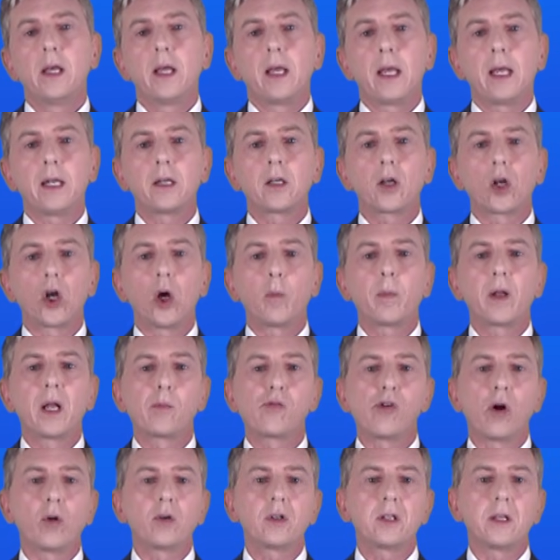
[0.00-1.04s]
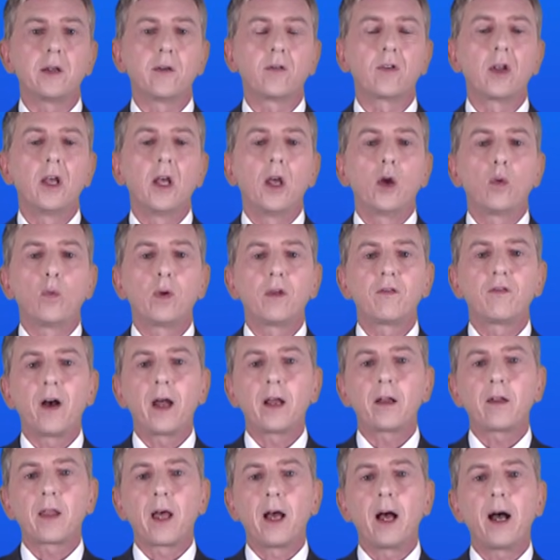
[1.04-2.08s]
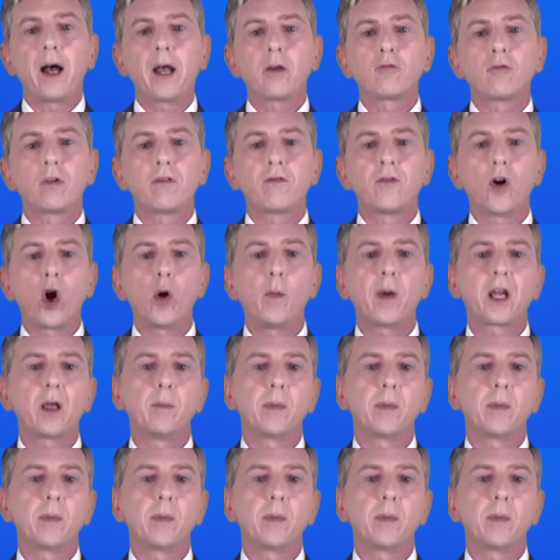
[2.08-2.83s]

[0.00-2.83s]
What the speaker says: In globular proteins, we find the hydrophobic